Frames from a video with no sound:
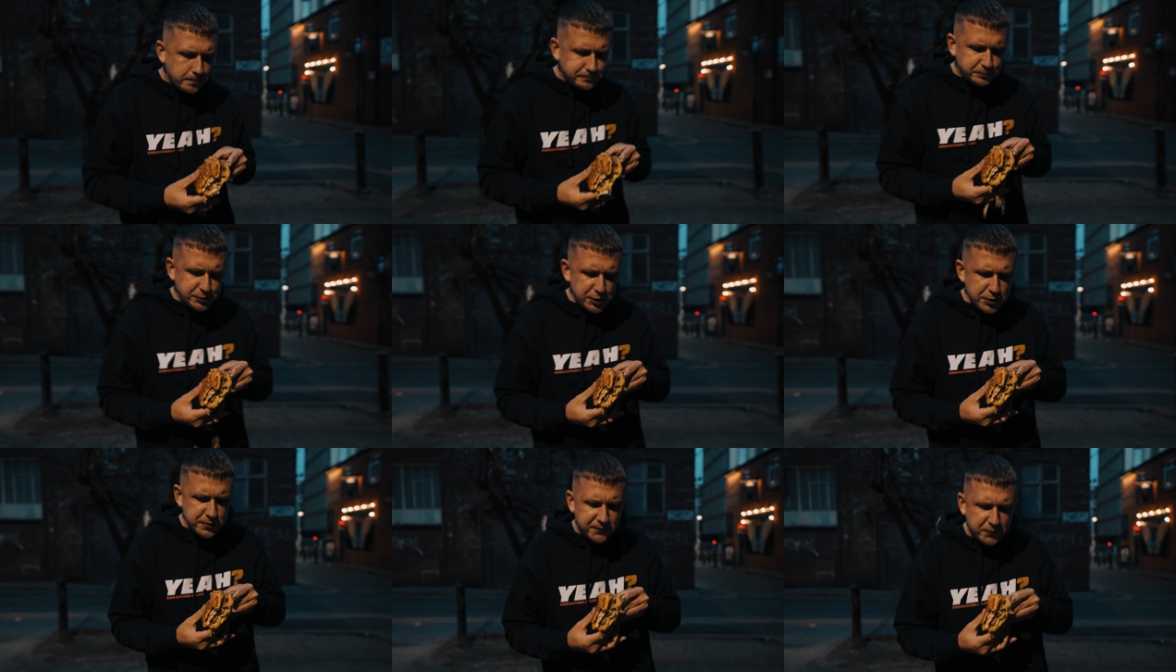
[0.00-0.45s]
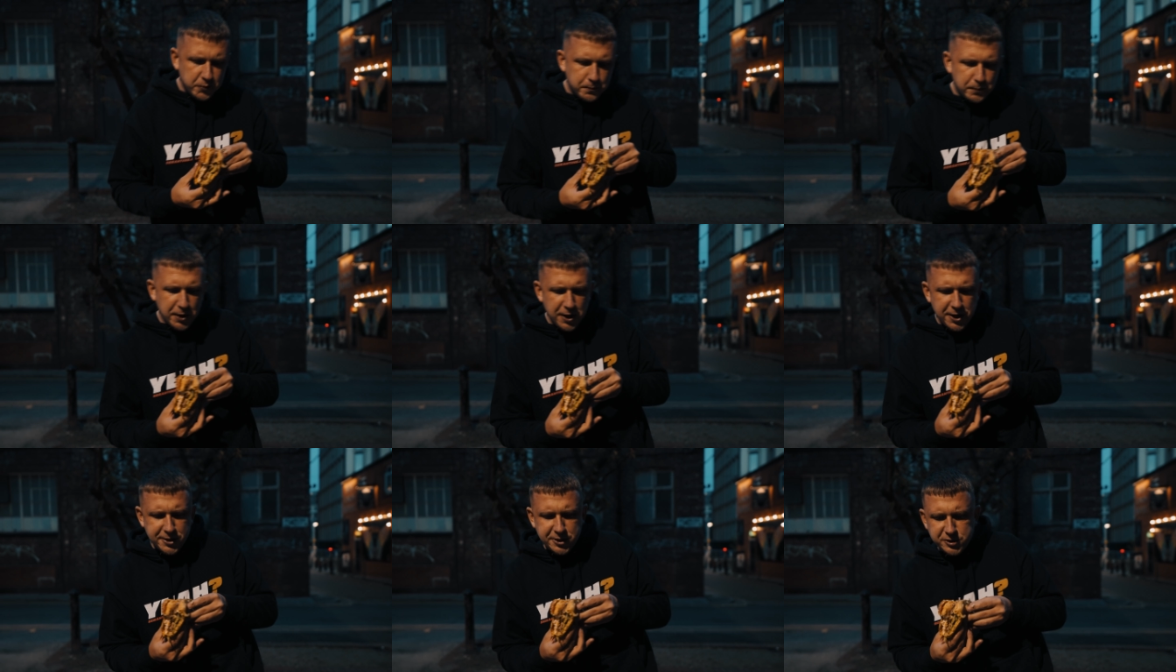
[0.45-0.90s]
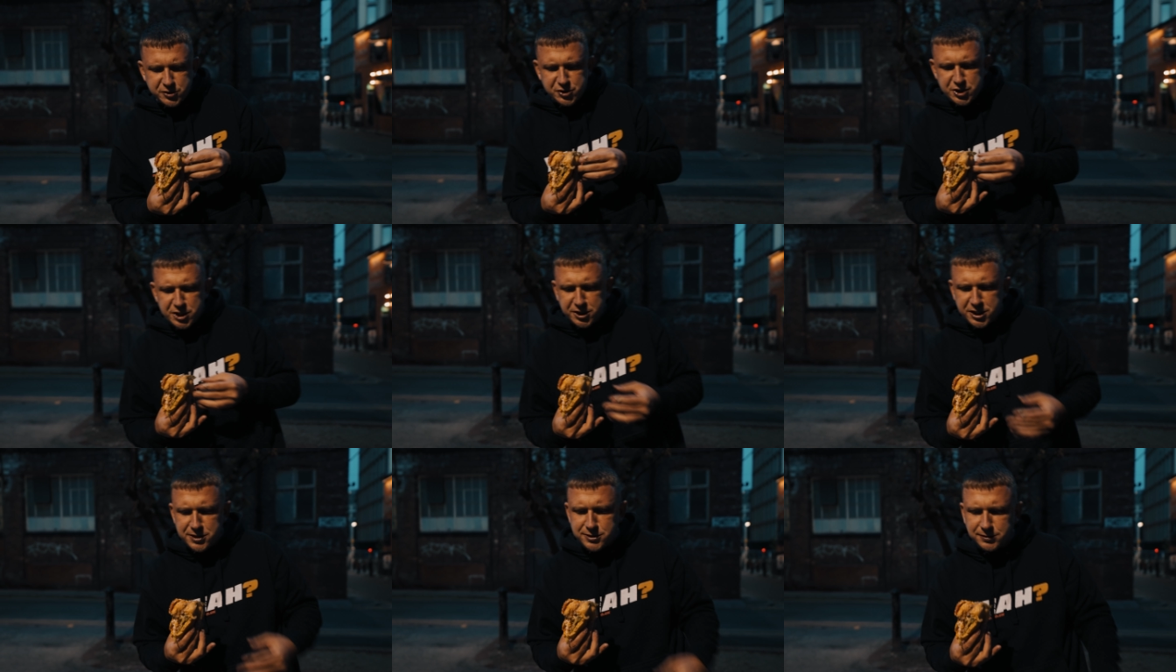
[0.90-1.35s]
Beautiful burger,
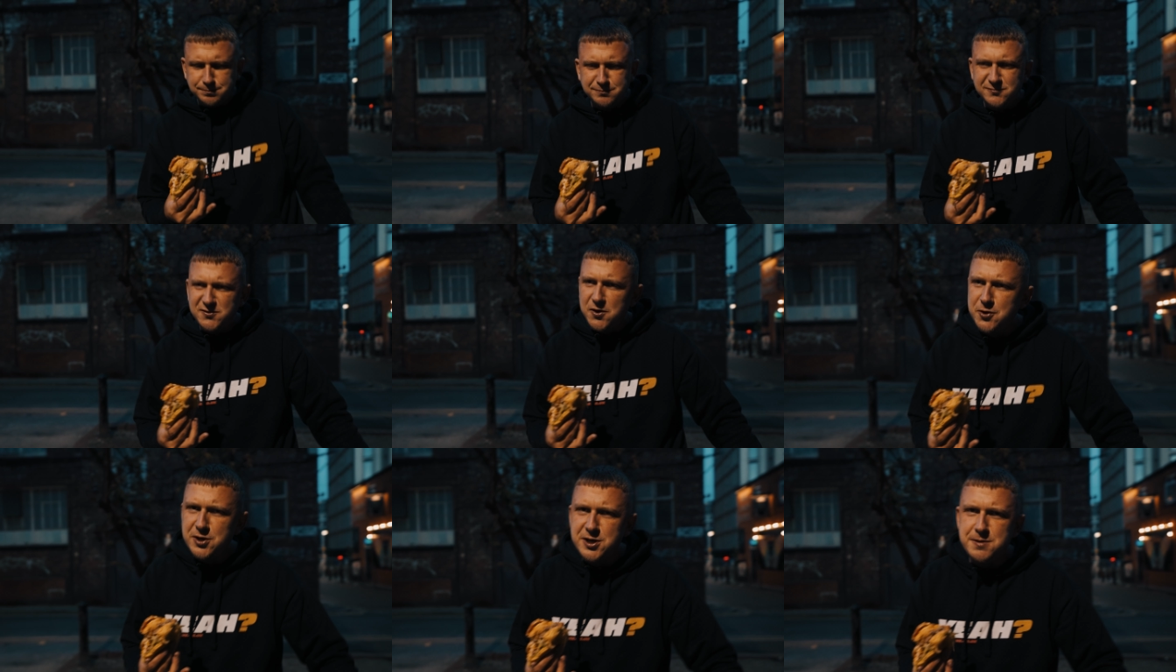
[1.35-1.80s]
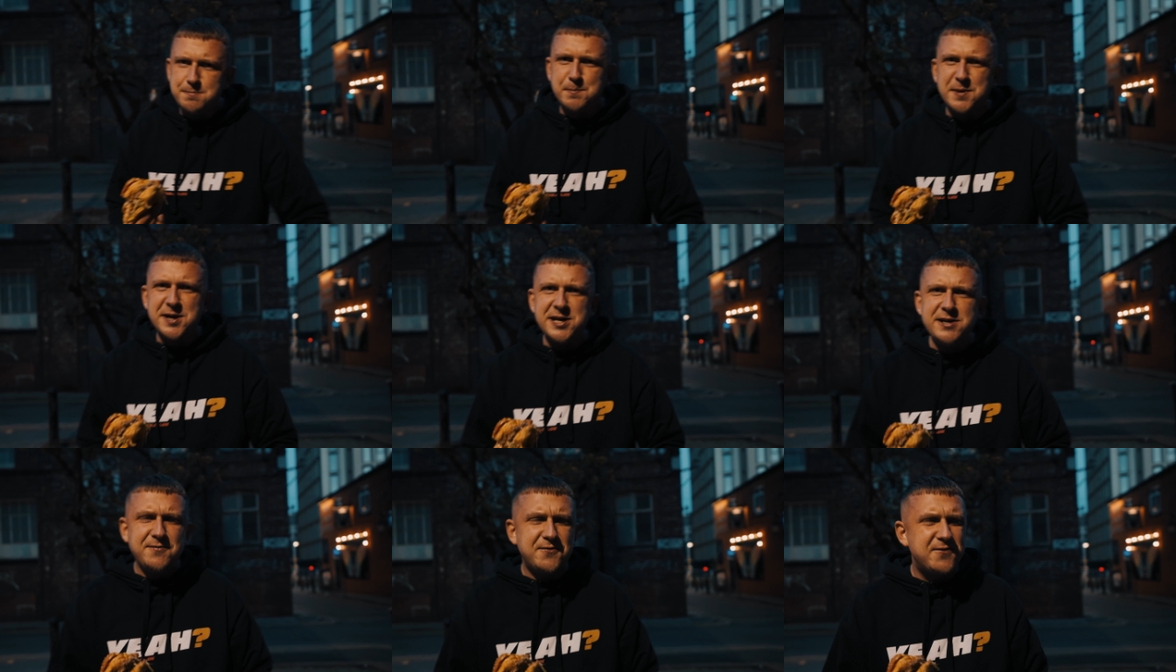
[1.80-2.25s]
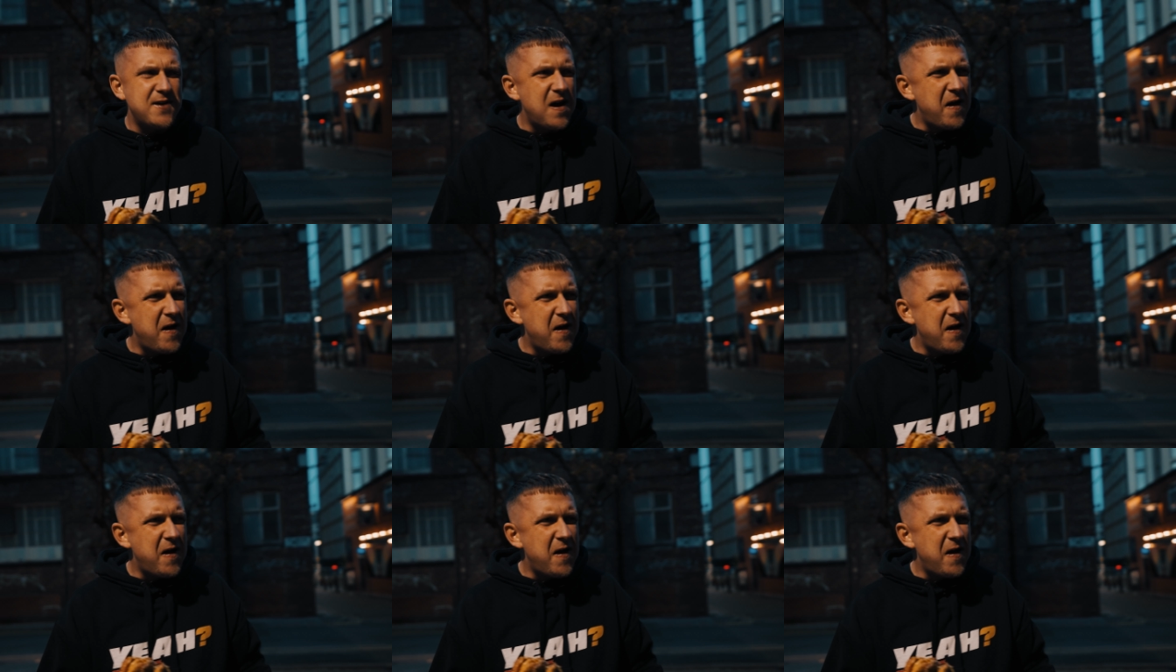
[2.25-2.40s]
chicken and beef.